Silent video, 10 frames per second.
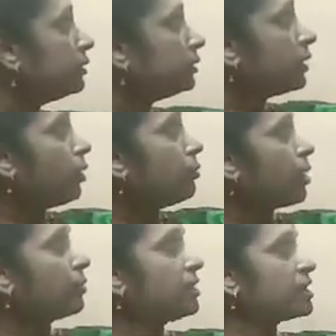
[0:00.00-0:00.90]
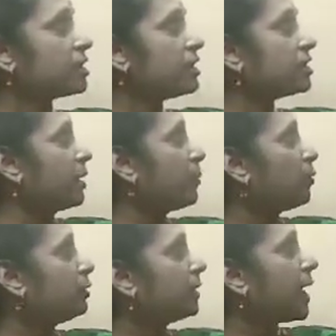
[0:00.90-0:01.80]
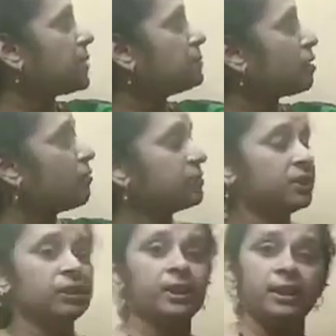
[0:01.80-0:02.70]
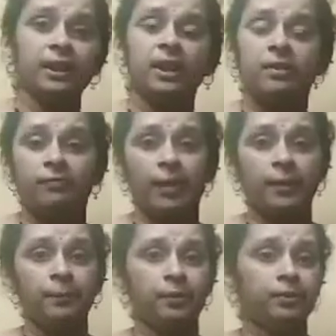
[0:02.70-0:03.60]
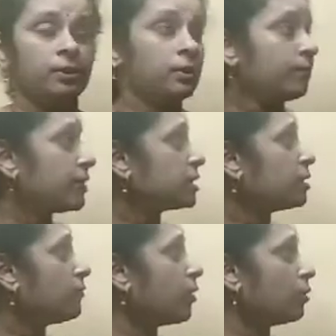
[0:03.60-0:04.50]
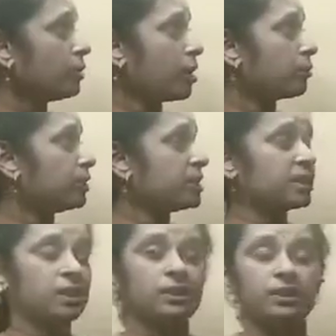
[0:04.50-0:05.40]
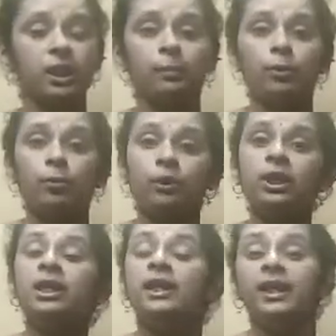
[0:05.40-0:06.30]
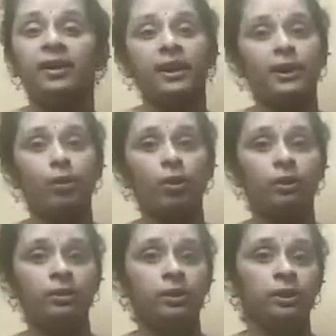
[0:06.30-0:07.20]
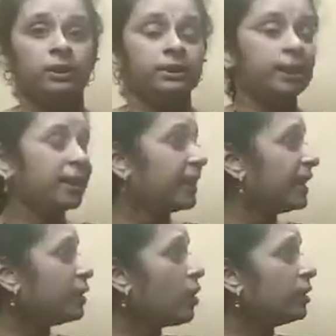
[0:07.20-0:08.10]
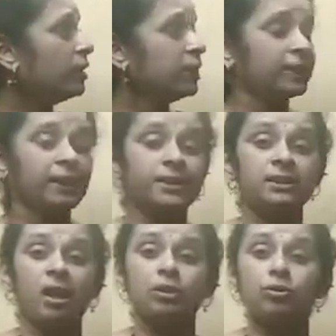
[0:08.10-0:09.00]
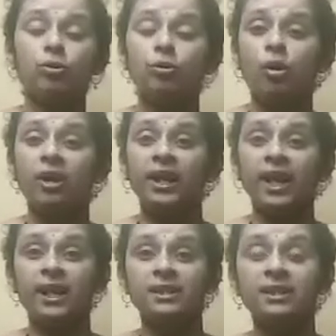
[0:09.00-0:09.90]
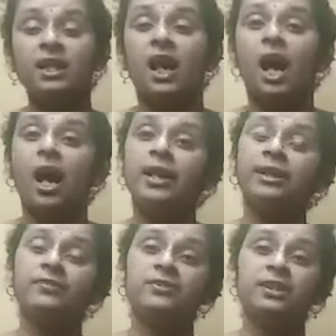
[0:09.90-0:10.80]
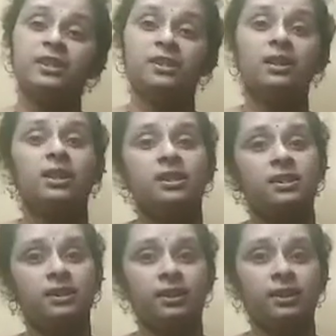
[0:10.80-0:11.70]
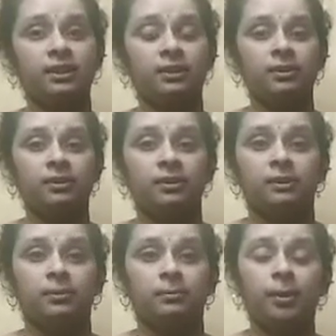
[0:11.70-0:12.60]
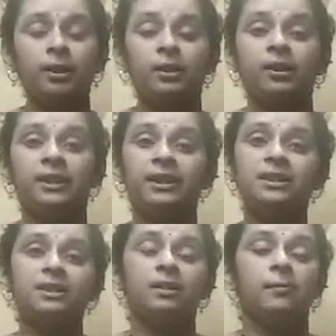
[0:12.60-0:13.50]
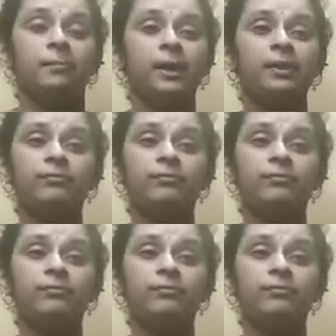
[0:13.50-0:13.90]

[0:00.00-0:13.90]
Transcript: Now we have to discuss about types of synthetic fiber. First of all, we have to discuss about rayon. That rayon, that is also called as artificial silk, but it is made